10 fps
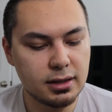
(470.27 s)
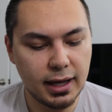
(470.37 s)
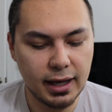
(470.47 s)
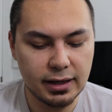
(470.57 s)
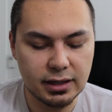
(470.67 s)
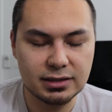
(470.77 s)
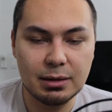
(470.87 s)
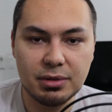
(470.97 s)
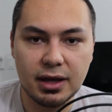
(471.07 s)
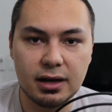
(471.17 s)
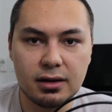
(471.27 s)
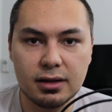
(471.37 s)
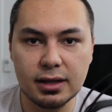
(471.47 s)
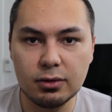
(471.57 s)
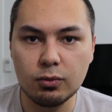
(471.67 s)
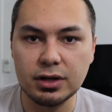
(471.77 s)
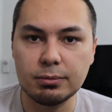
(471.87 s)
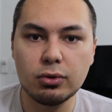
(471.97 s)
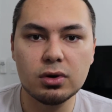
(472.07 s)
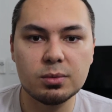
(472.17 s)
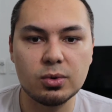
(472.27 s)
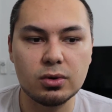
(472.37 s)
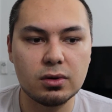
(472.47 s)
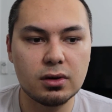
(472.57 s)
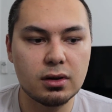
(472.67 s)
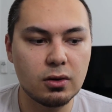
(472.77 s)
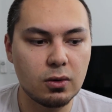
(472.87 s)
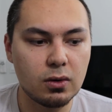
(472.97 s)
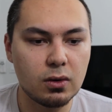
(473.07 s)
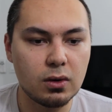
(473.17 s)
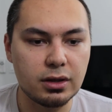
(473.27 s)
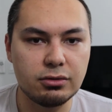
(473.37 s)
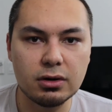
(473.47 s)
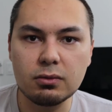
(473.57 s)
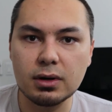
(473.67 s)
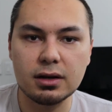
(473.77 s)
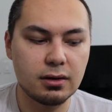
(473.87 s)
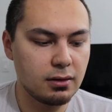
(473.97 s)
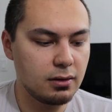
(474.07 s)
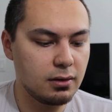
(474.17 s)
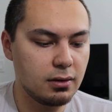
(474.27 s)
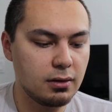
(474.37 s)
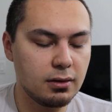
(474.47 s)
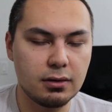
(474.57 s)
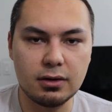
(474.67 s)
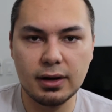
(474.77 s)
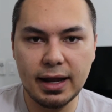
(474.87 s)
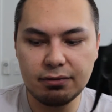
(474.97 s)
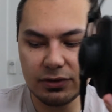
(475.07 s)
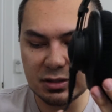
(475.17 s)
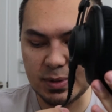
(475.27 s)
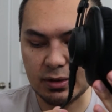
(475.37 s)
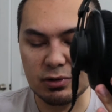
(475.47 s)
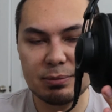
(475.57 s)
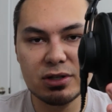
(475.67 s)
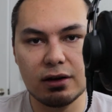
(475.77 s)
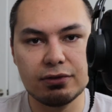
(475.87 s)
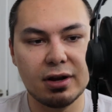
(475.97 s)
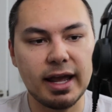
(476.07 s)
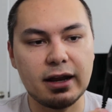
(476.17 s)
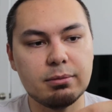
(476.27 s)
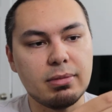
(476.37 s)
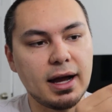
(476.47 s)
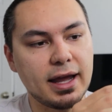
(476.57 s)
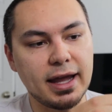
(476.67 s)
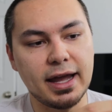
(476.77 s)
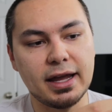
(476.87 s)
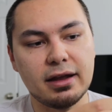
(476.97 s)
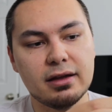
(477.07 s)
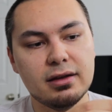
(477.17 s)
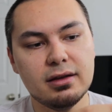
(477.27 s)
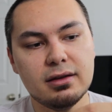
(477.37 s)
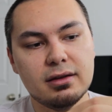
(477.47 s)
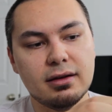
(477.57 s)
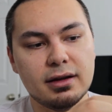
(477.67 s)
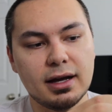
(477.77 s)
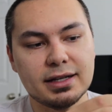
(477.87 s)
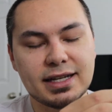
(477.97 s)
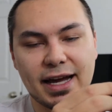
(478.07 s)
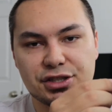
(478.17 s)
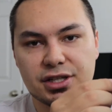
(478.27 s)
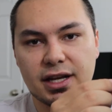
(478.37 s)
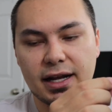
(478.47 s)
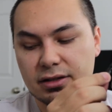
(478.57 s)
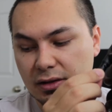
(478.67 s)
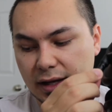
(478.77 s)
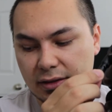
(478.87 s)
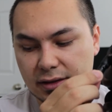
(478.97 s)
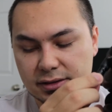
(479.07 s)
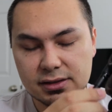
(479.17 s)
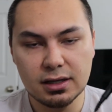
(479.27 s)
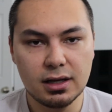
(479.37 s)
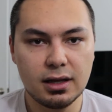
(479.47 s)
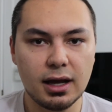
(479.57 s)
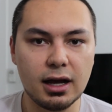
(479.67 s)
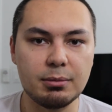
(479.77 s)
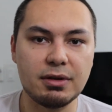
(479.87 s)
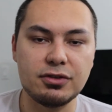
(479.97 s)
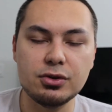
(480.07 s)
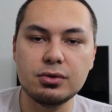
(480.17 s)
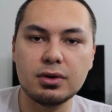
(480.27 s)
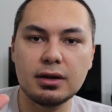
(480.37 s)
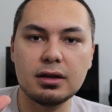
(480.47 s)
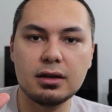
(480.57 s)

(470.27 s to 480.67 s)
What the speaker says: And on top of that, when you're portable, you don't want your headphones being ripped off your head by a attached connector like this. If you